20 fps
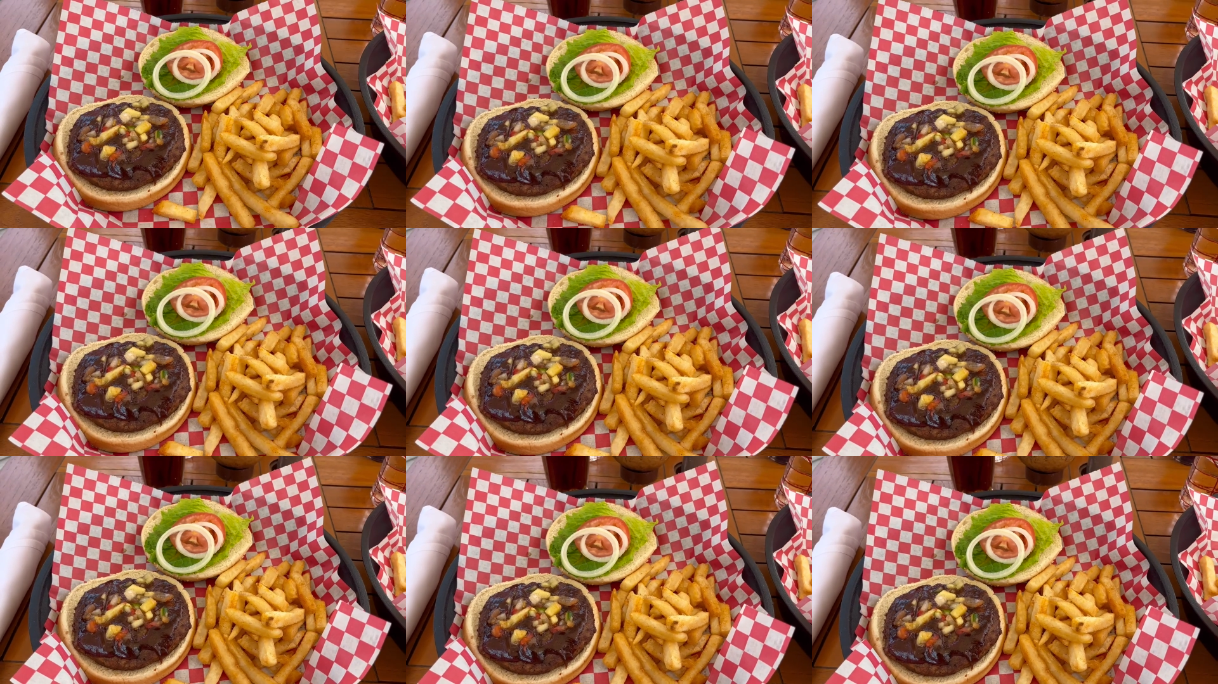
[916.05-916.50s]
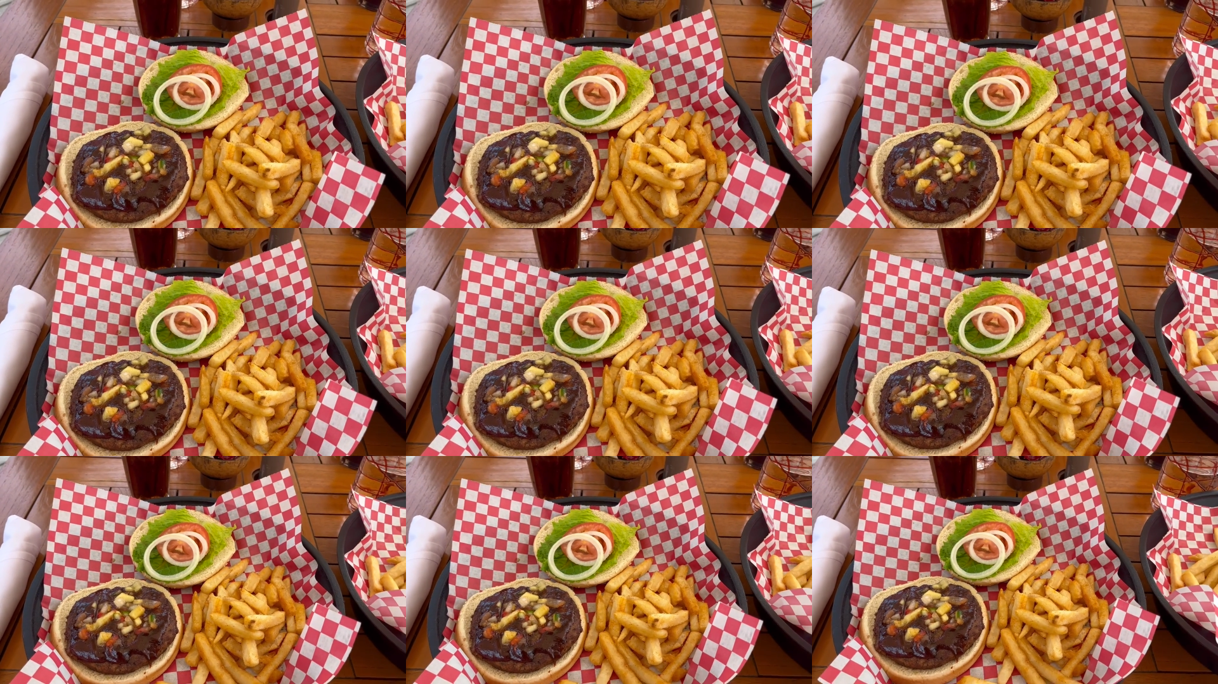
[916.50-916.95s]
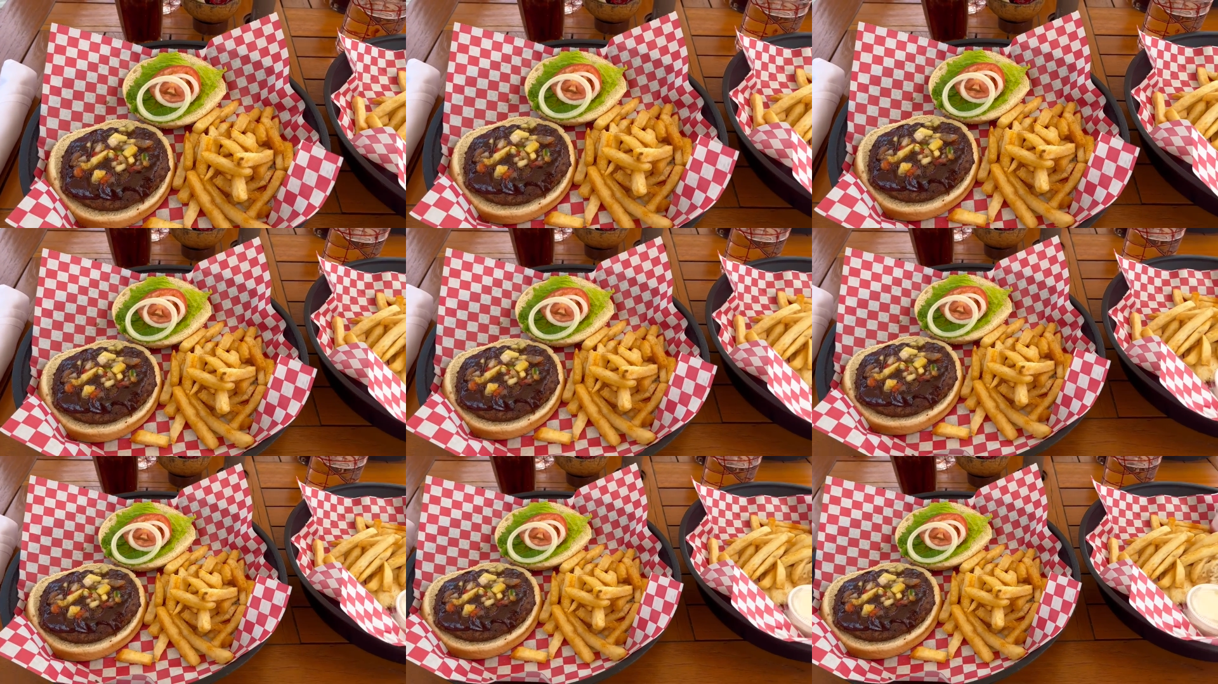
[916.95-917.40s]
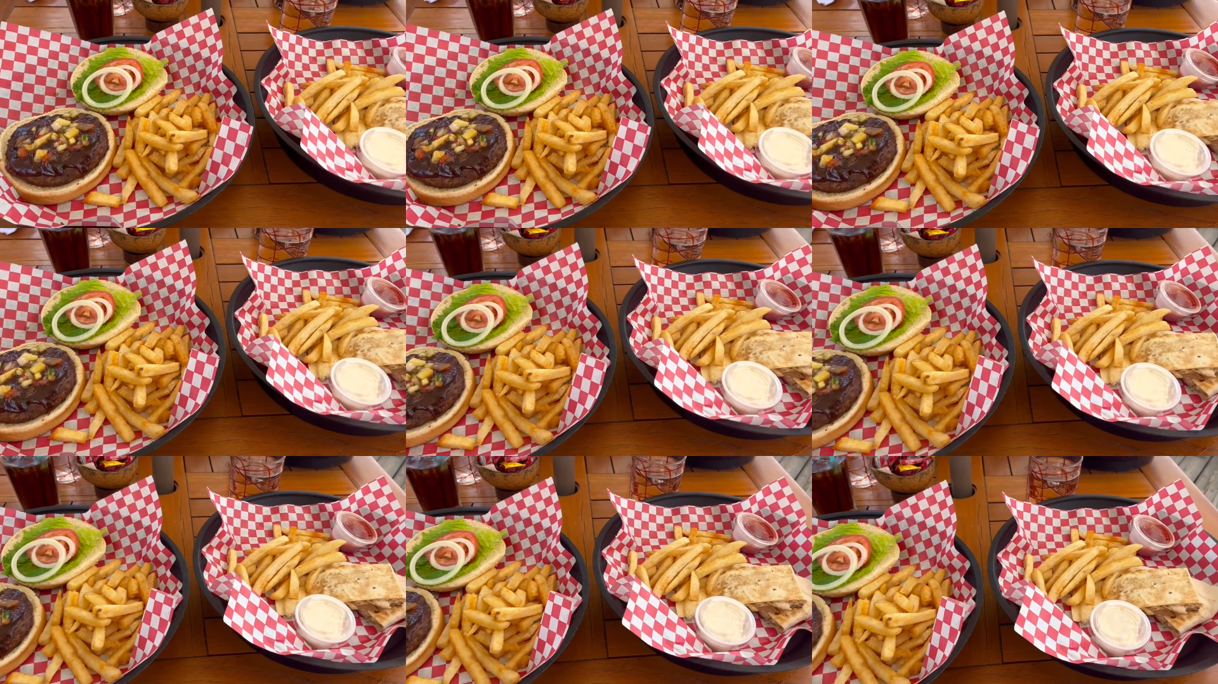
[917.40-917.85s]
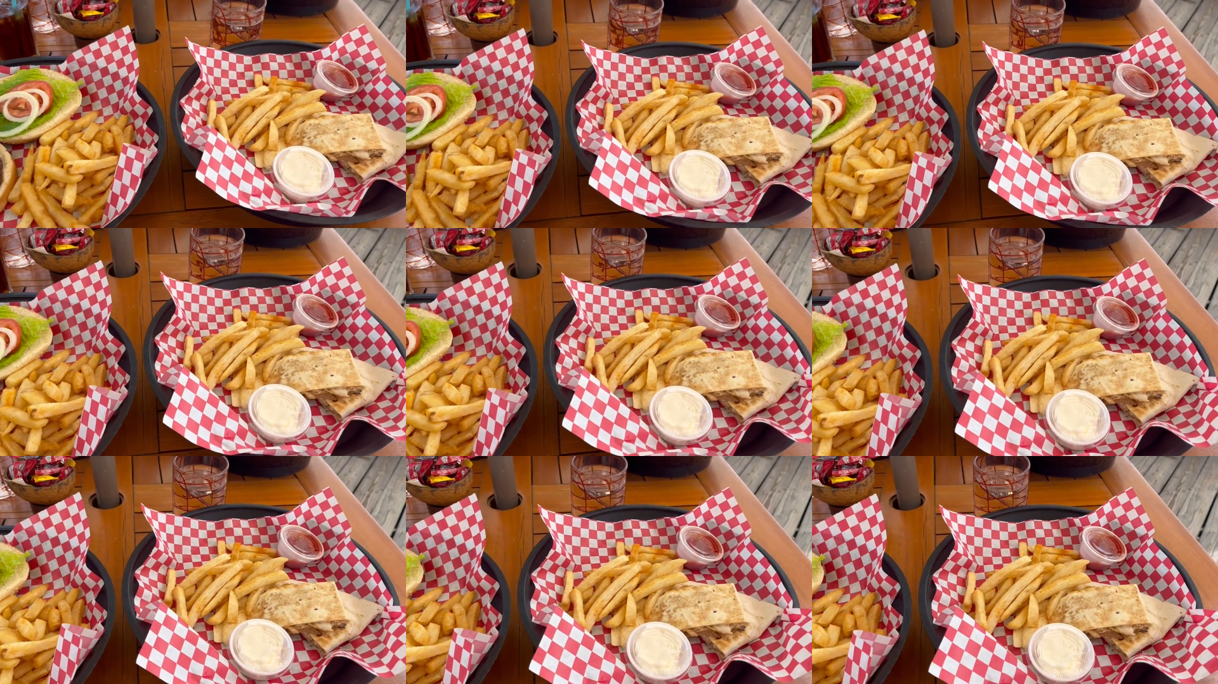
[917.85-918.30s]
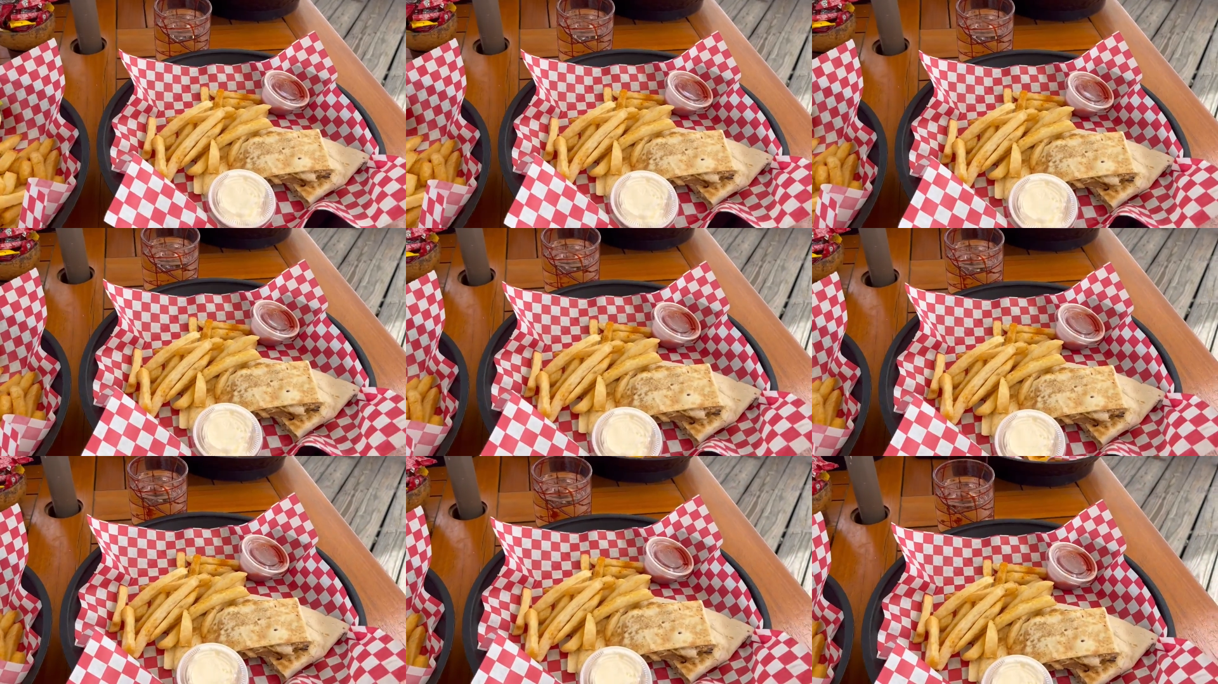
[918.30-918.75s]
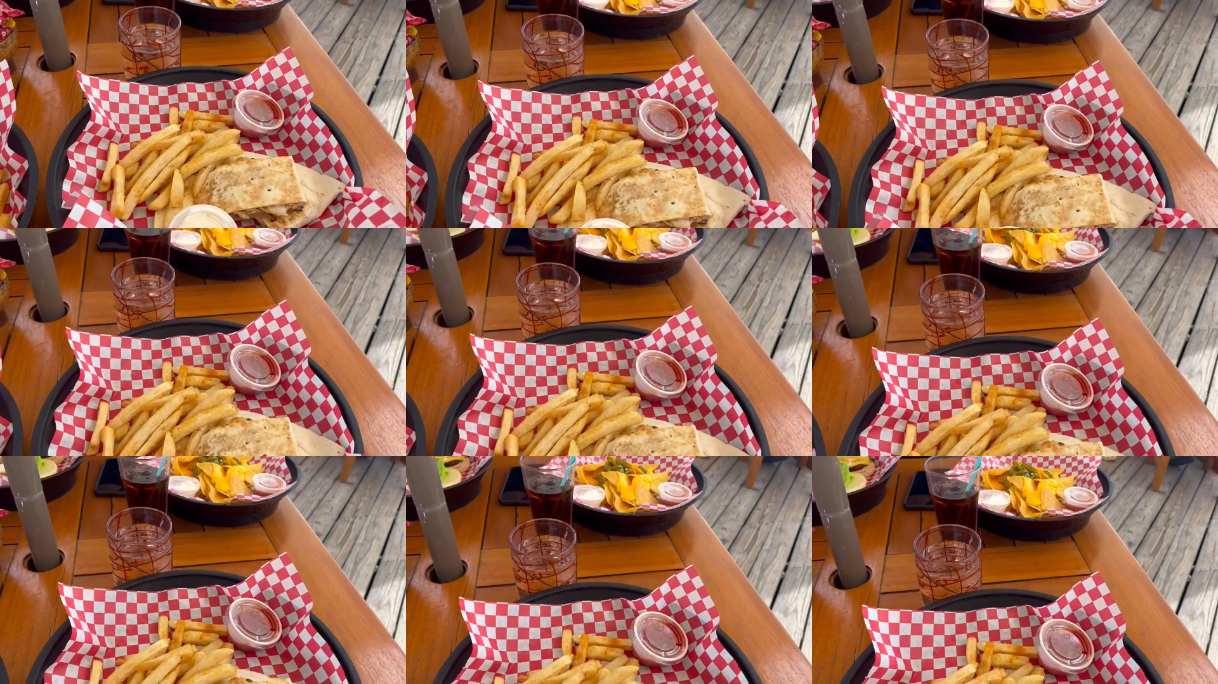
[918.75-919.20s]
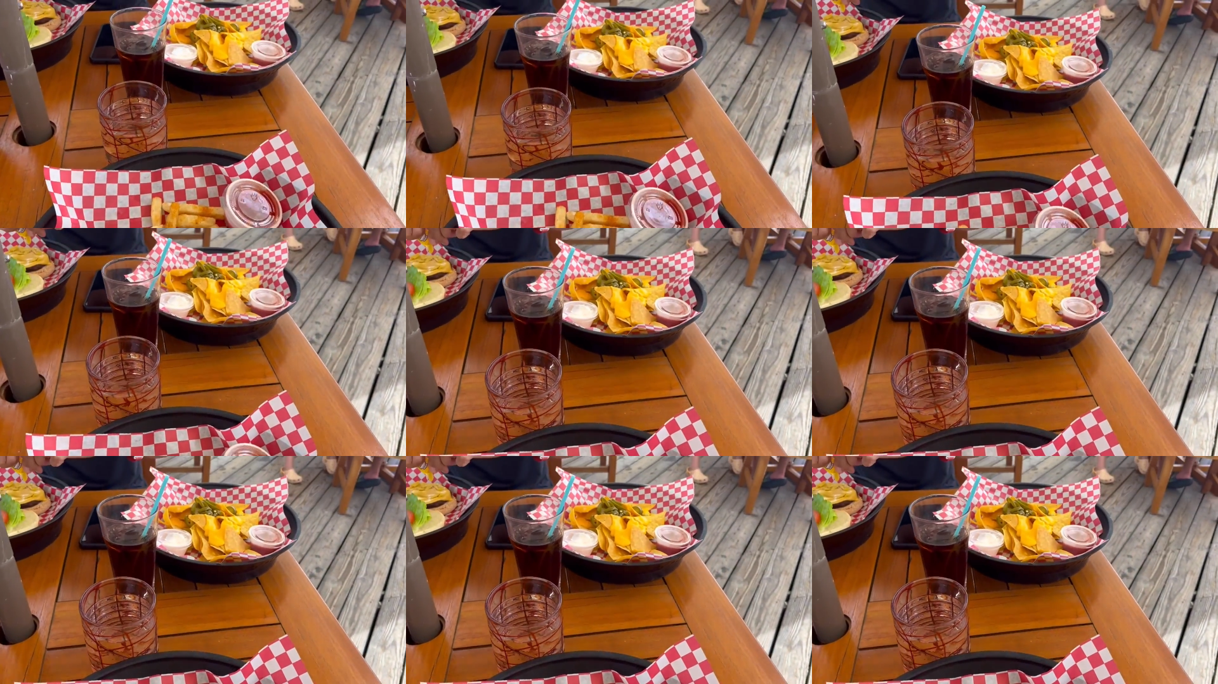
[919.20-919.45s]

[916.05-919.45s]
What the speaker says: Nobody's mouth can be seen.